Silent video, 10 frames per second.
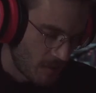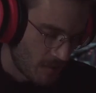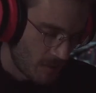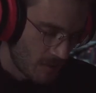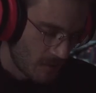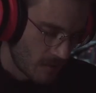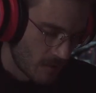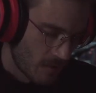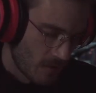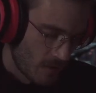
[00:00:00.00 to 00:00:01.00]
people,
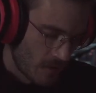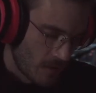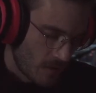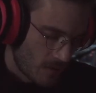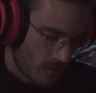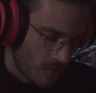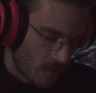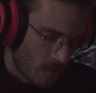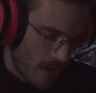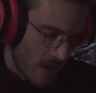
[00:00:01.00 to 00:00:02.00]
or
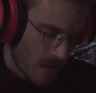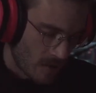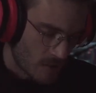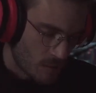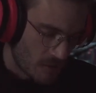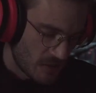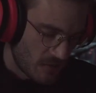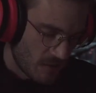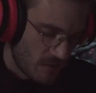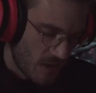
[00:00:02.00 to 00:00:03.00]
why our
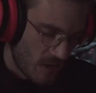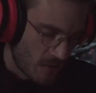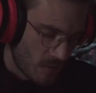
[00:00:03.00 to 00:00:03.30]
specific 5,